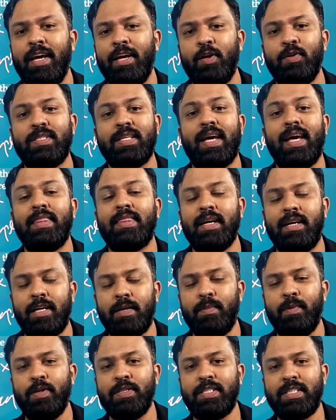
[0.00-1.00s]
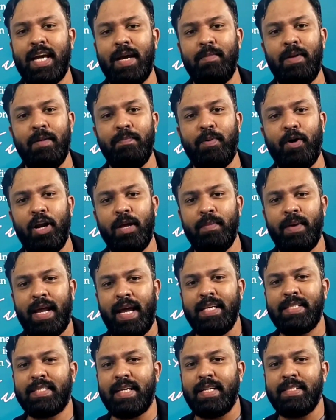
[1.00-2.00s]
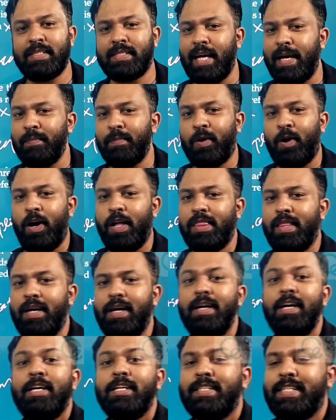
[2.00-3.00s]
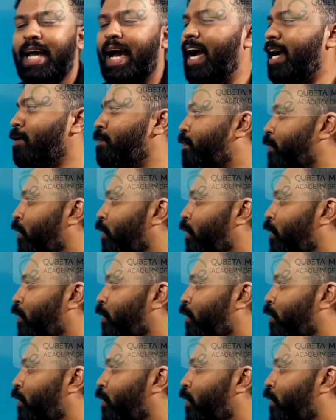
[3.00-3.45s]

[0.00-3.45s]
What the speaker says: using a thermostable polymerase enzyme called the Taq